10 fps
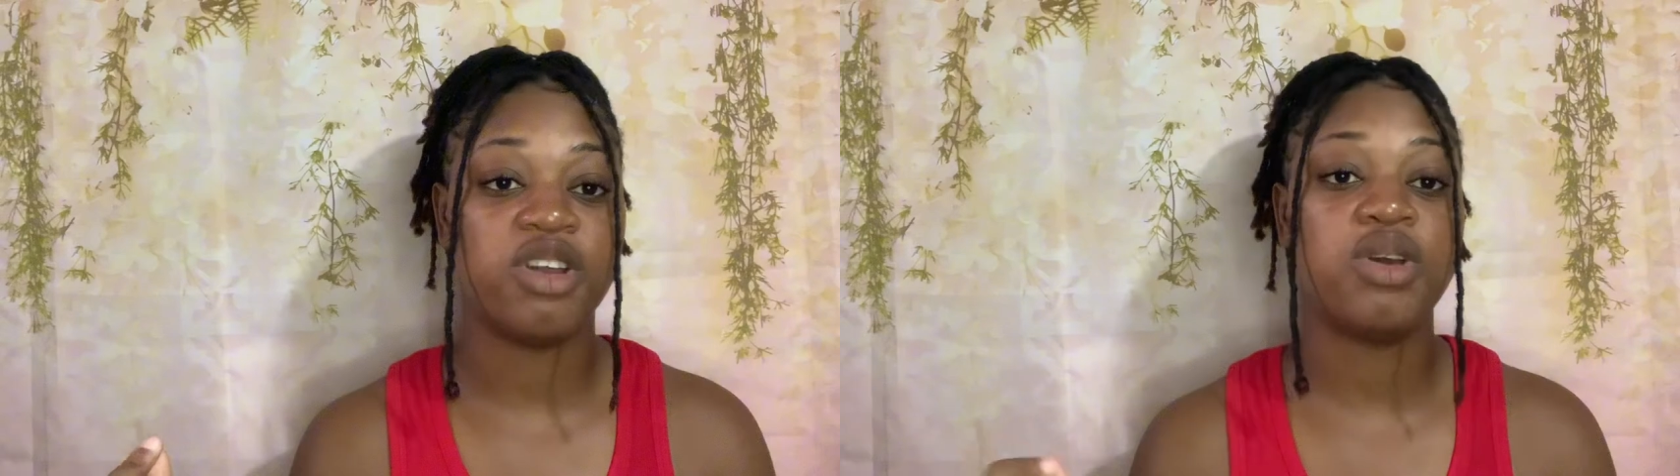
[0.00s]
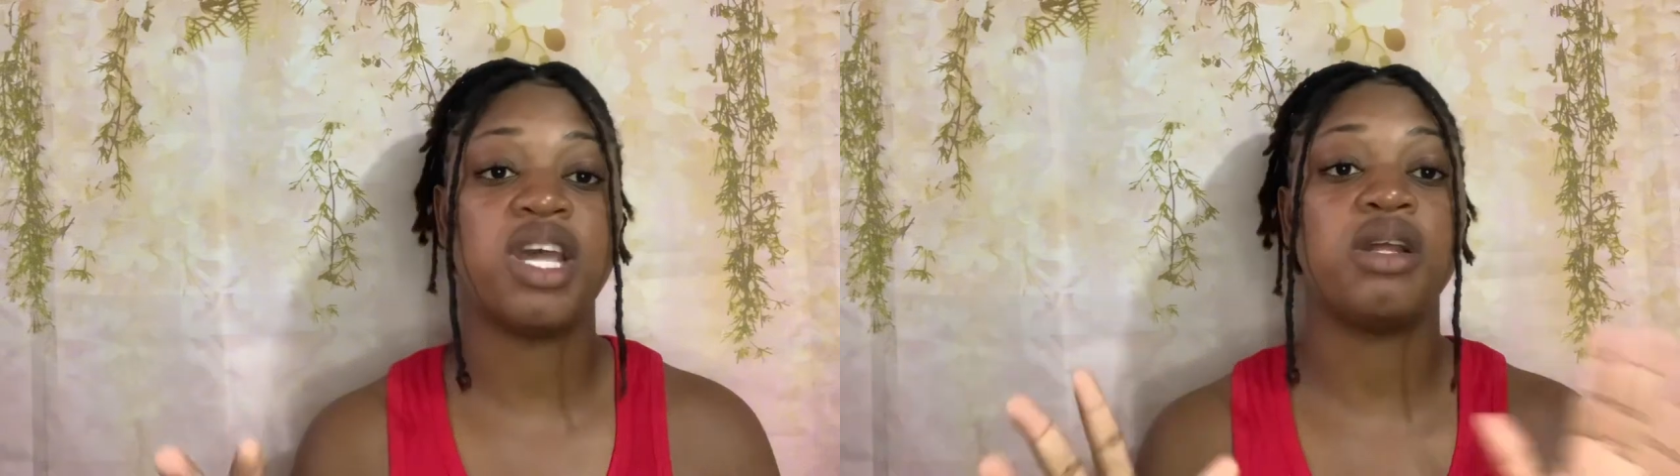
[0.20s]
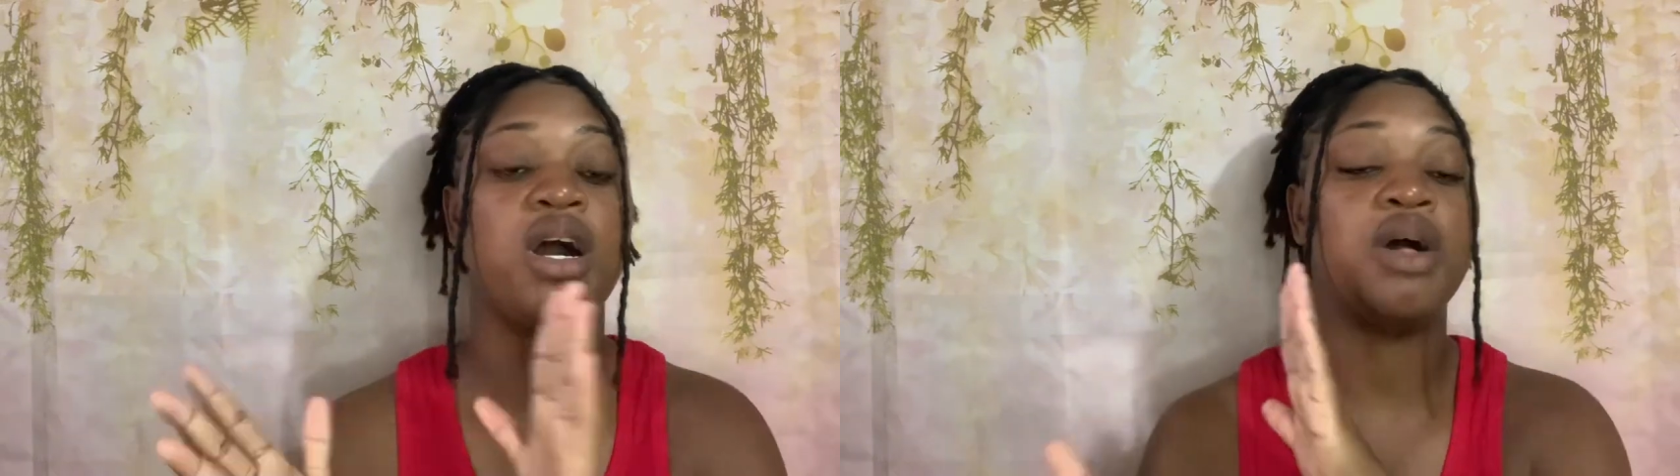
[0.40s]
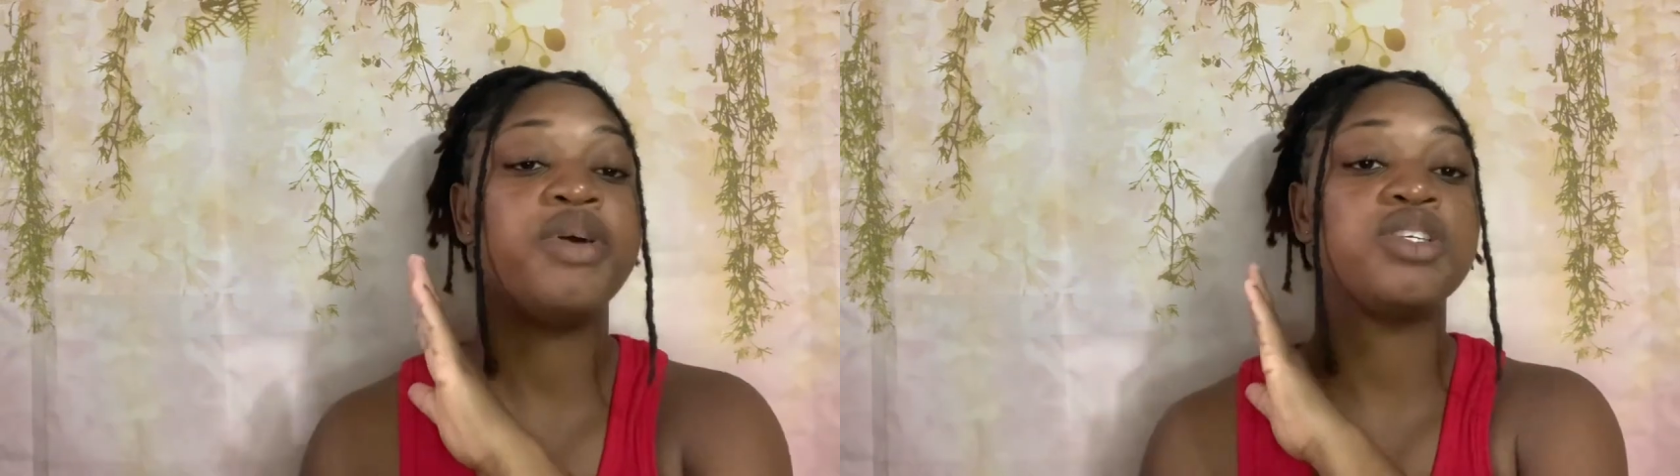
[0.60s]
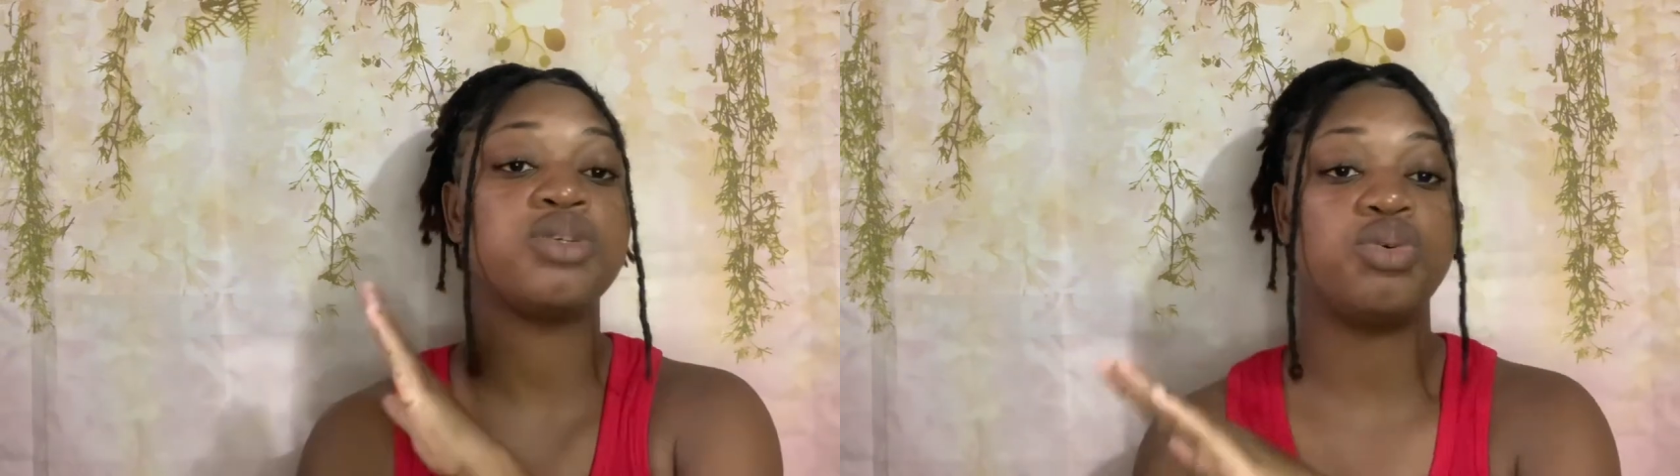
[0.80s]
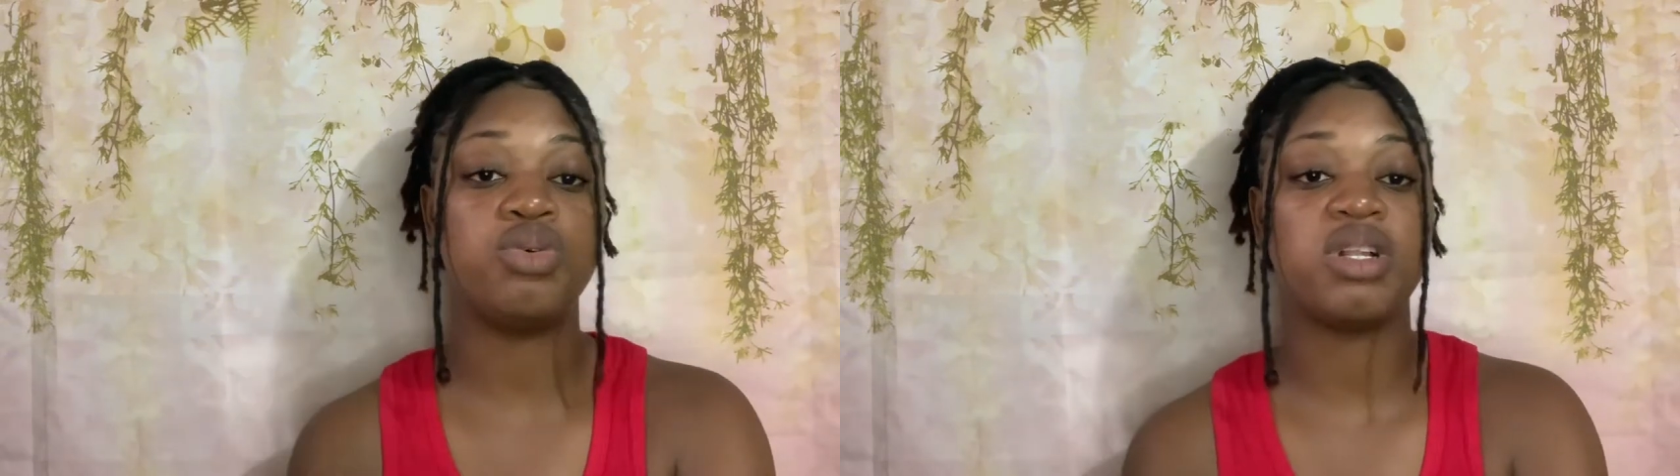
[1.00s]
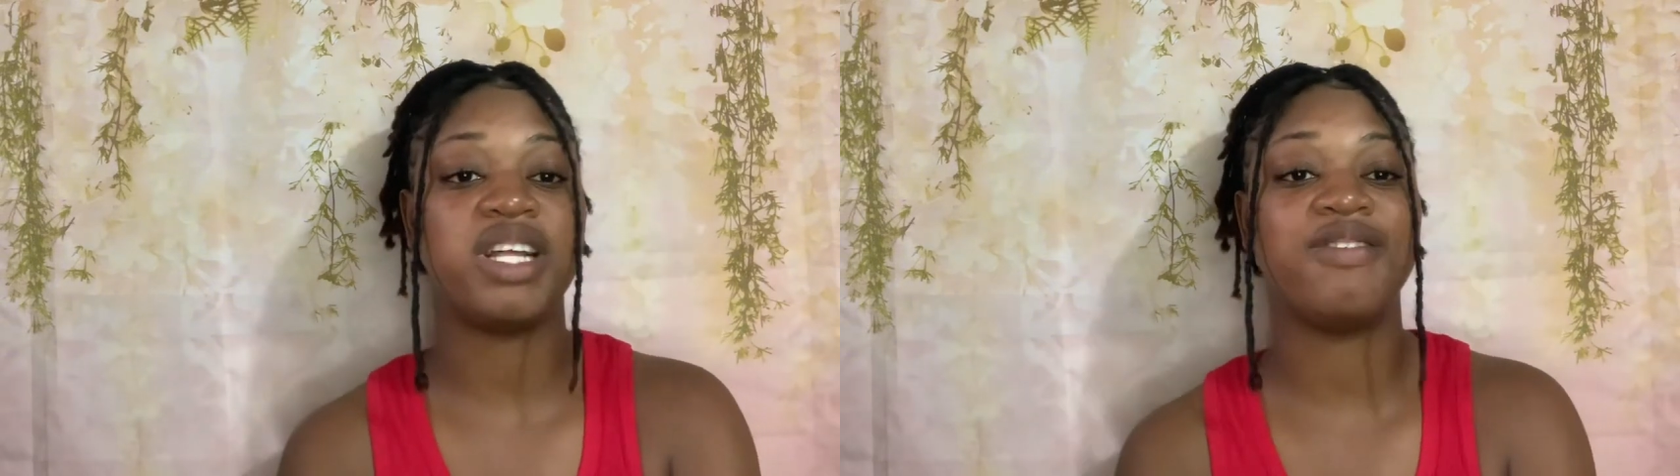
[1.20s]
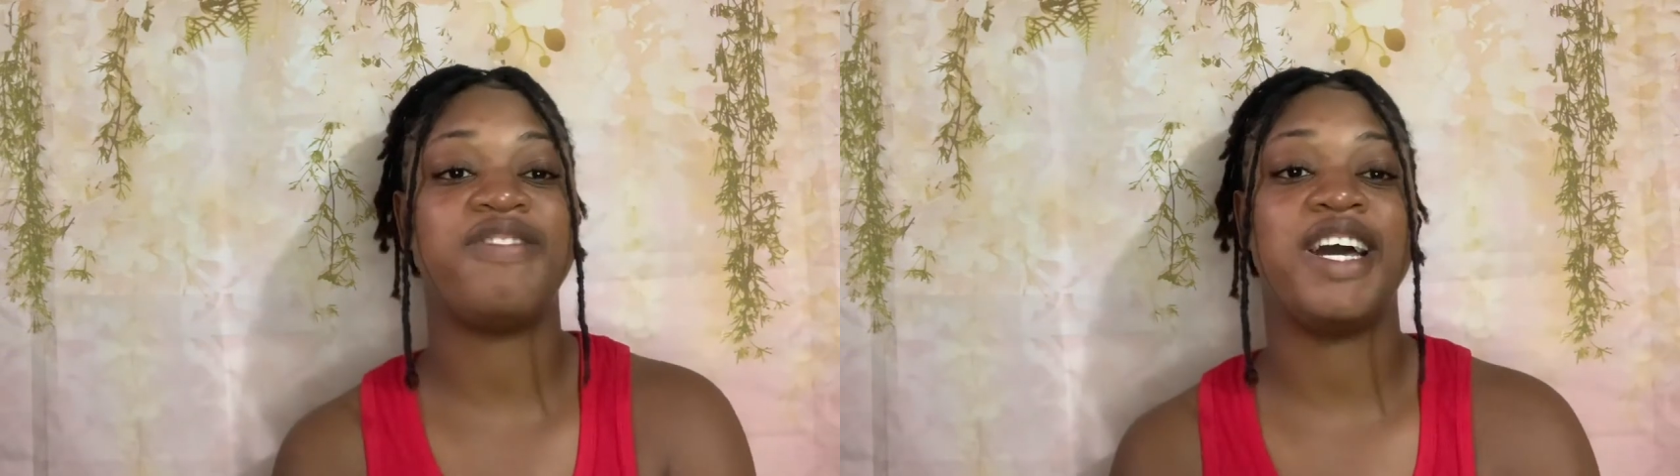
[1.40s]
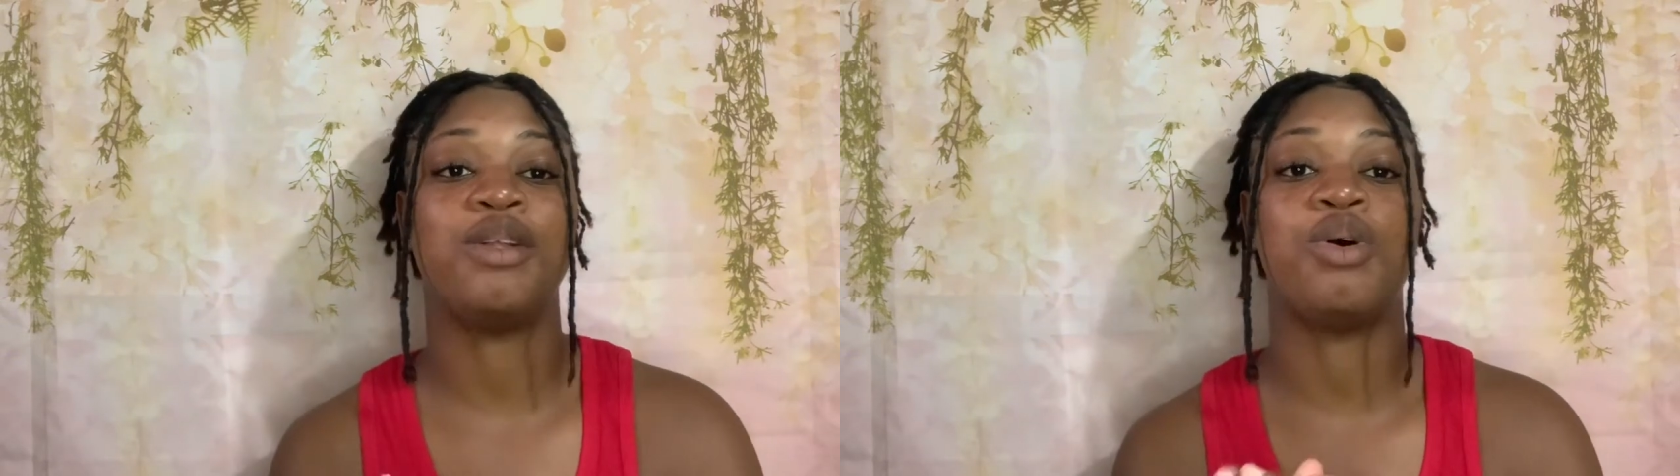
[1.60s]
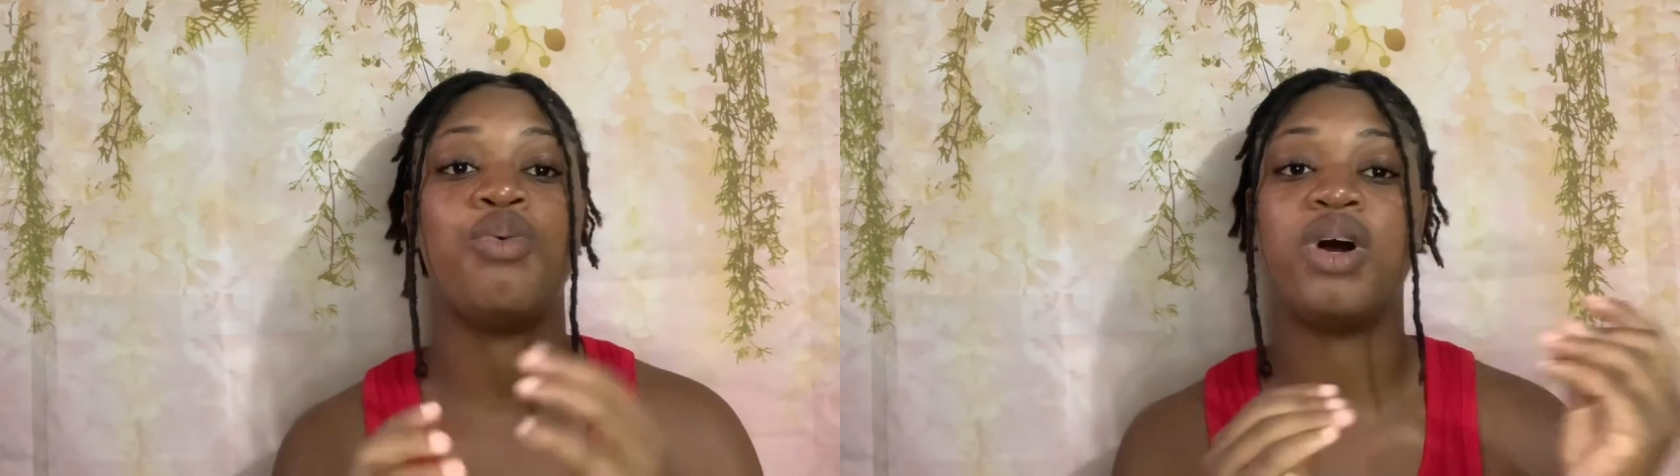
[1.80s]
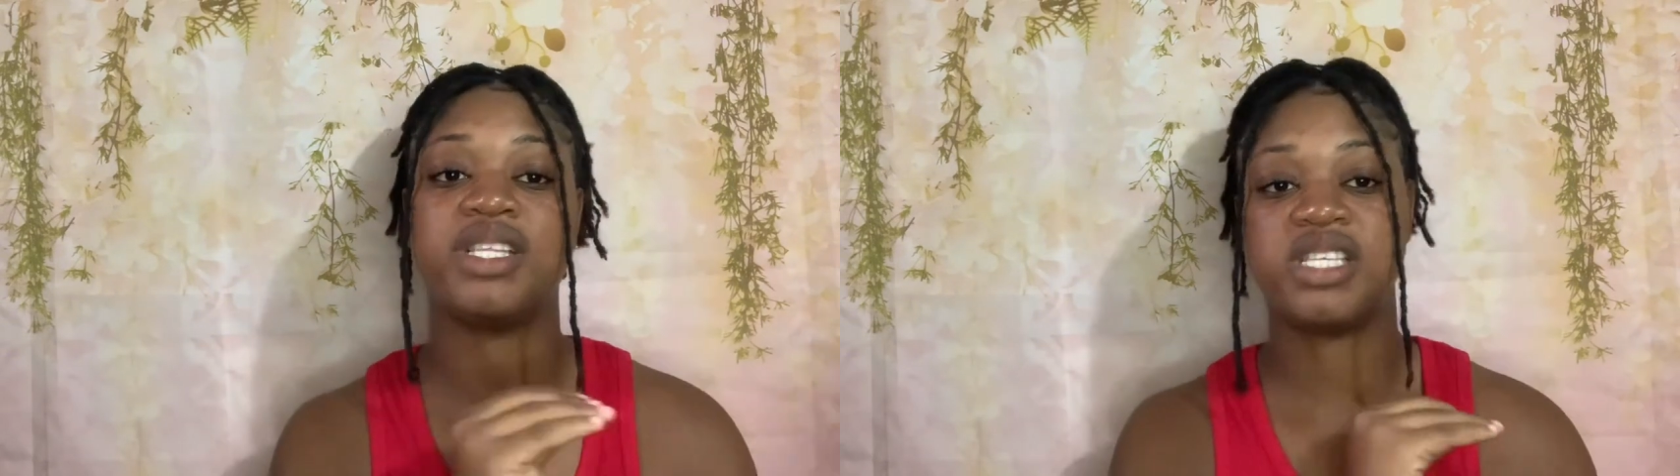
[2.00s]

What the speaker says: You can always Google and find out what